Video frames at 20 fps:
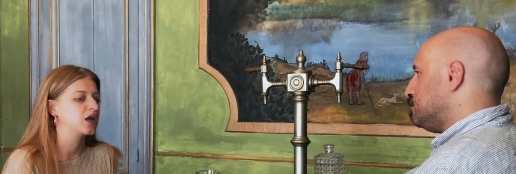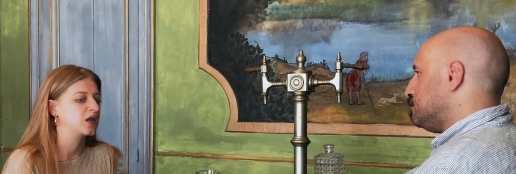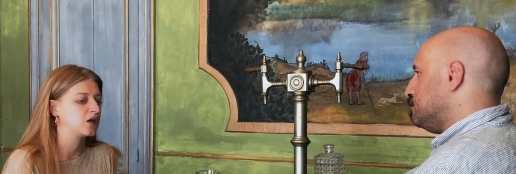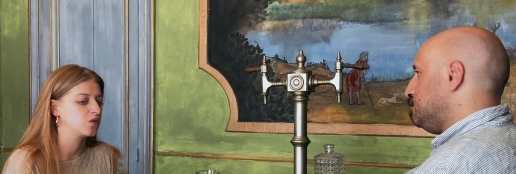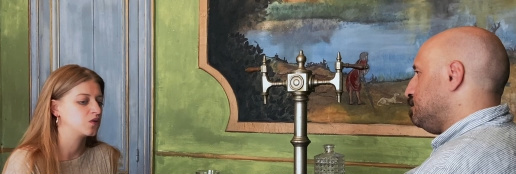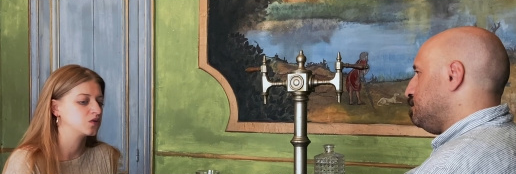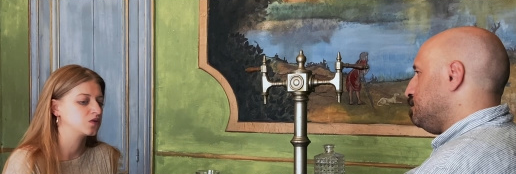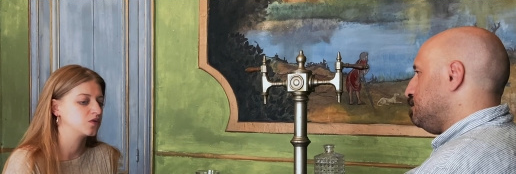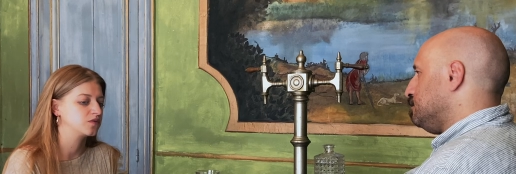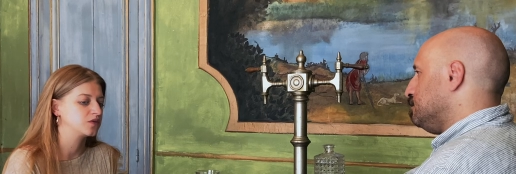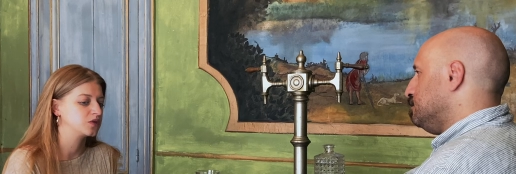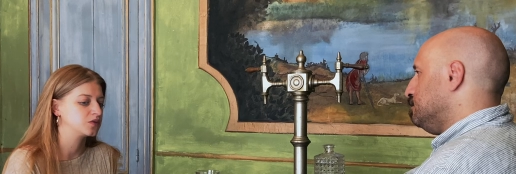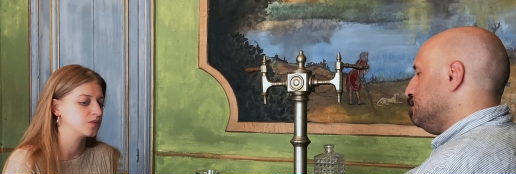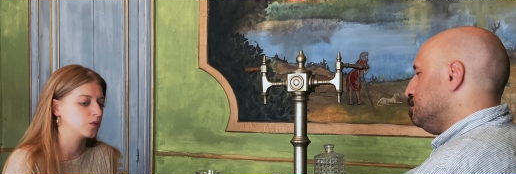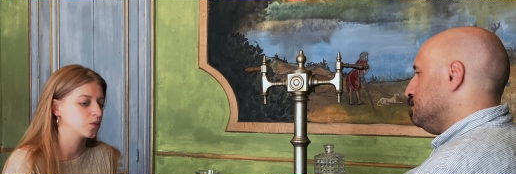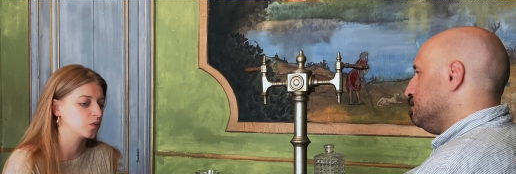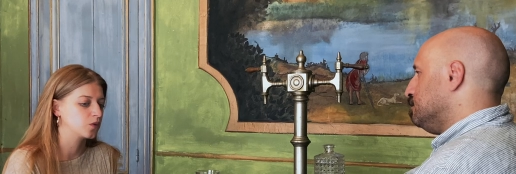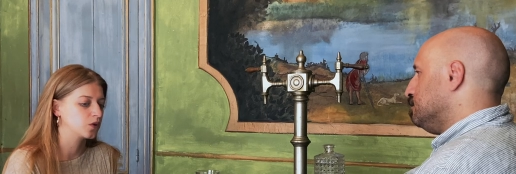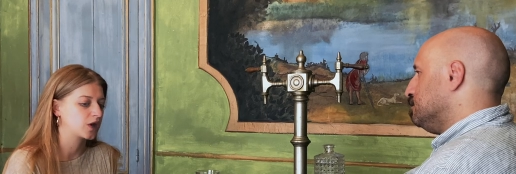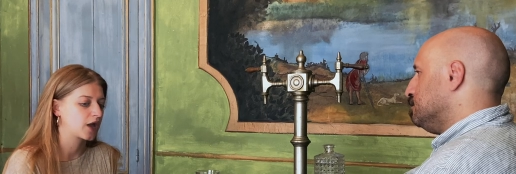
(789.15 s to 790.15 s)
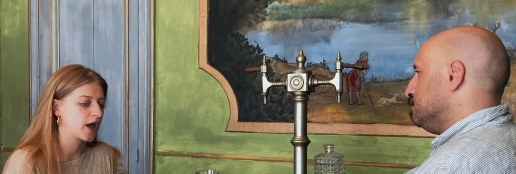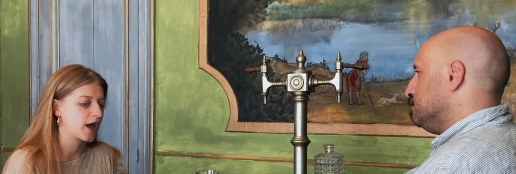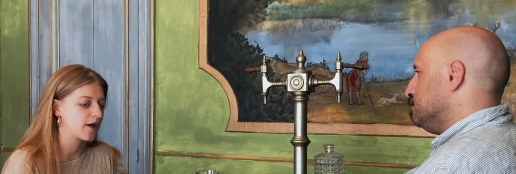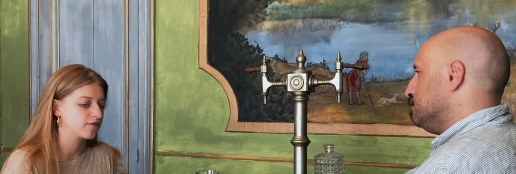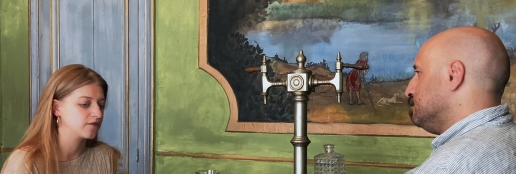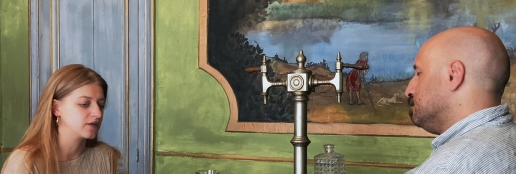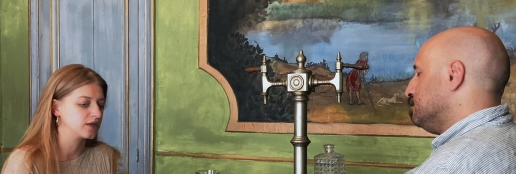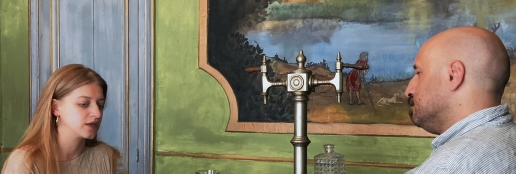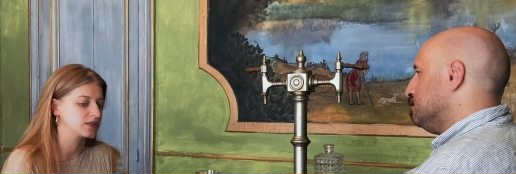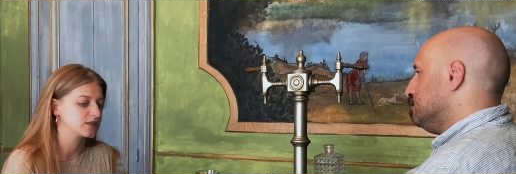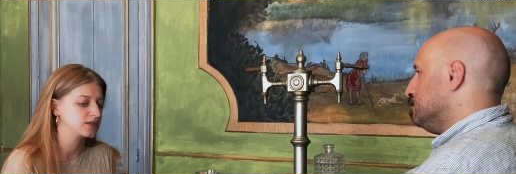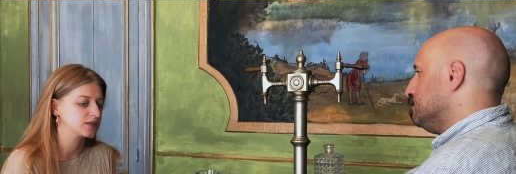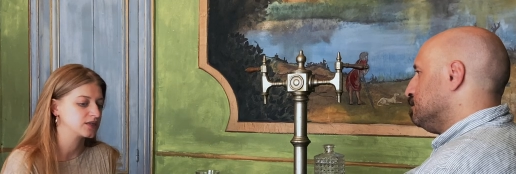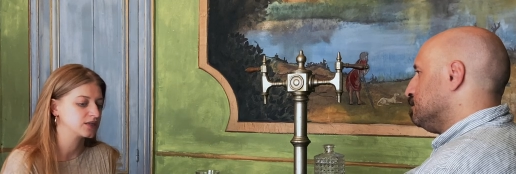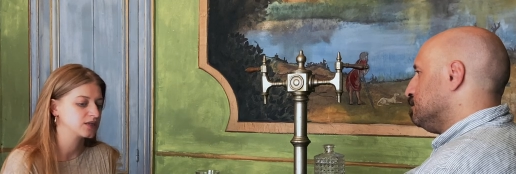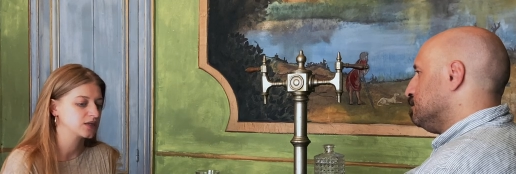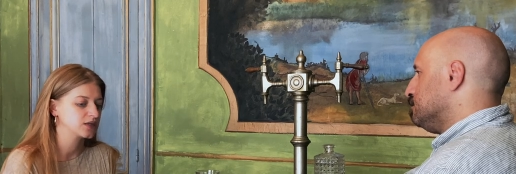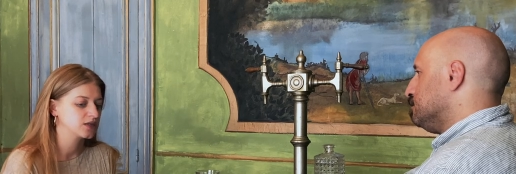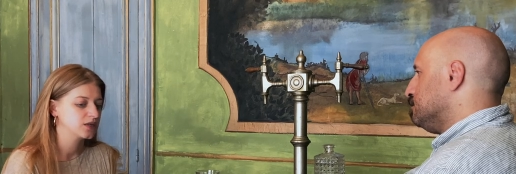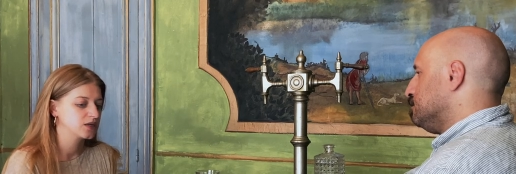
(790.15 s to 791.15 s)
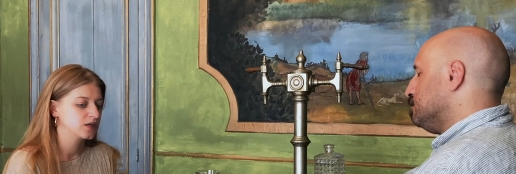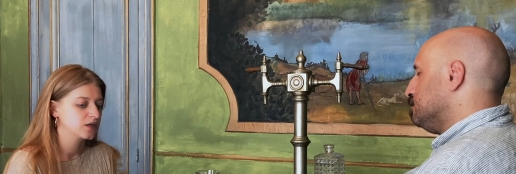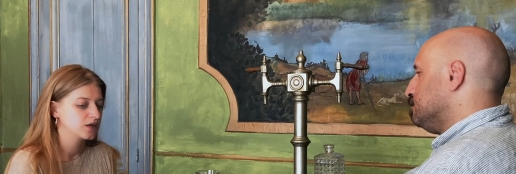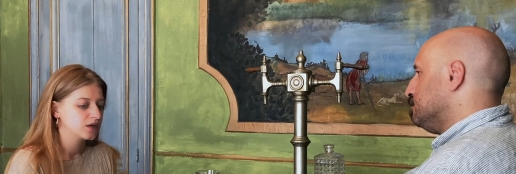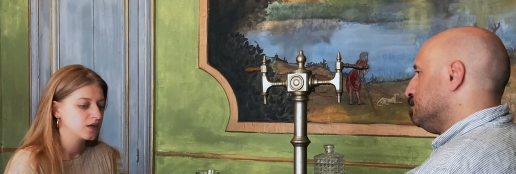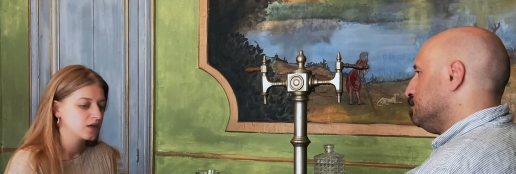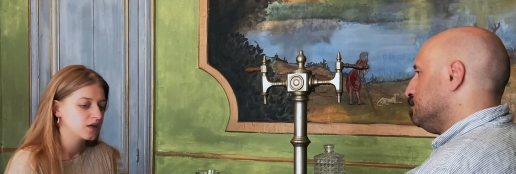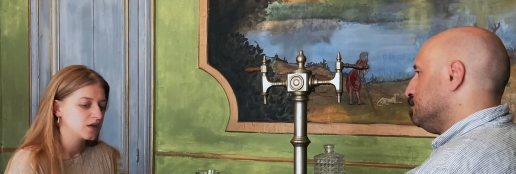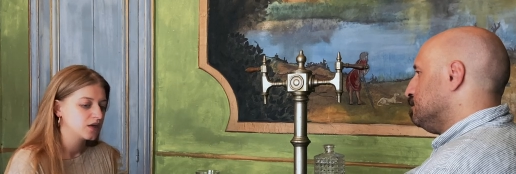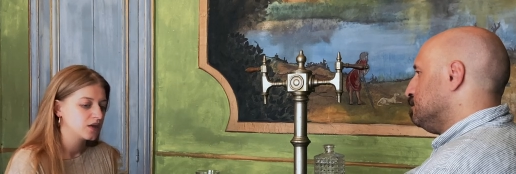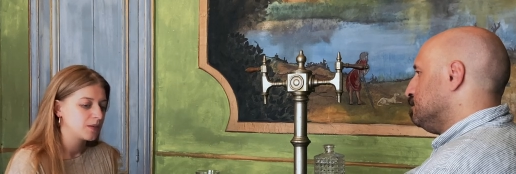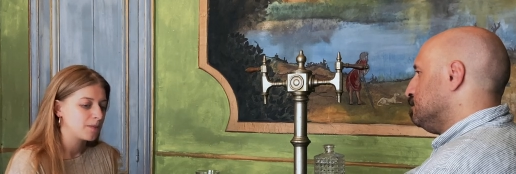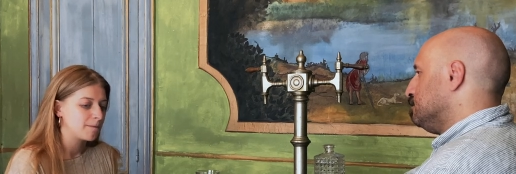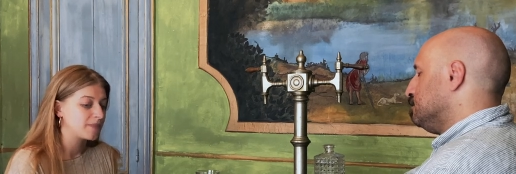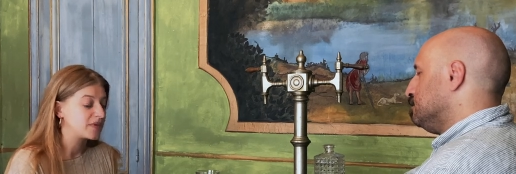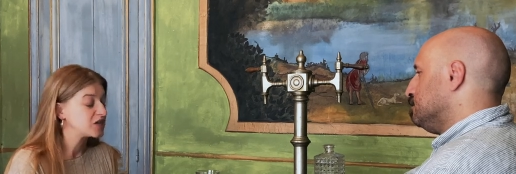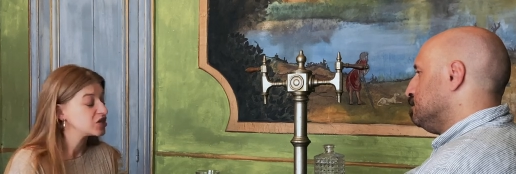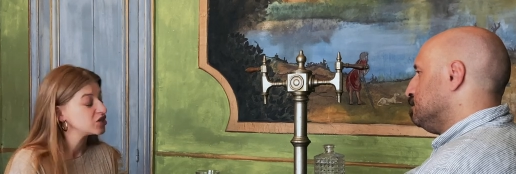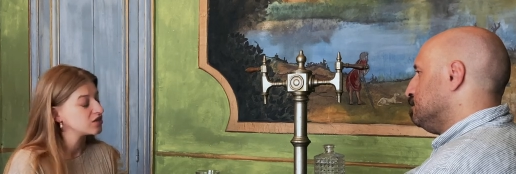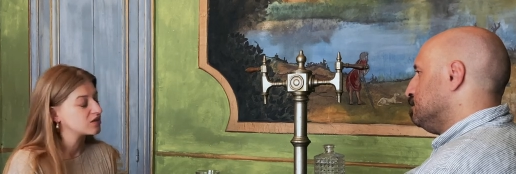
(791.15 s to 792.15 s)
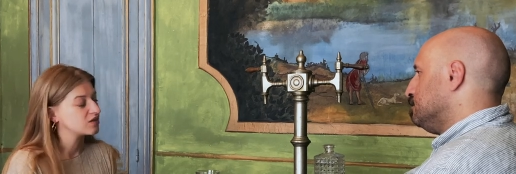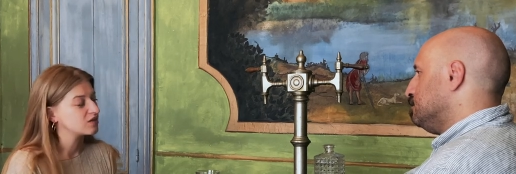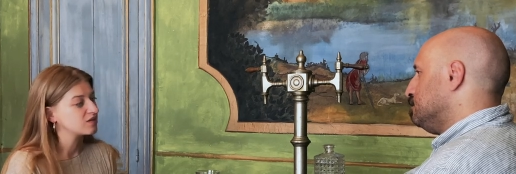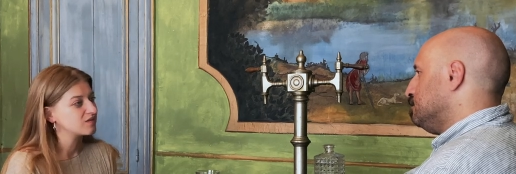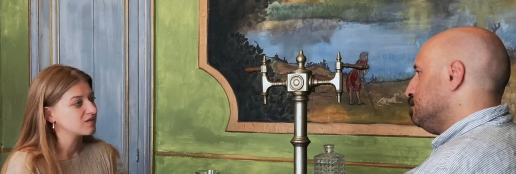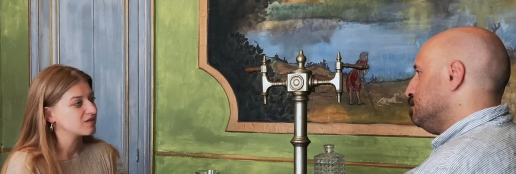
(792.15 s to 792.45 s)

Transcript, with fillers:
Speaker 1: and audiovisual work have this mission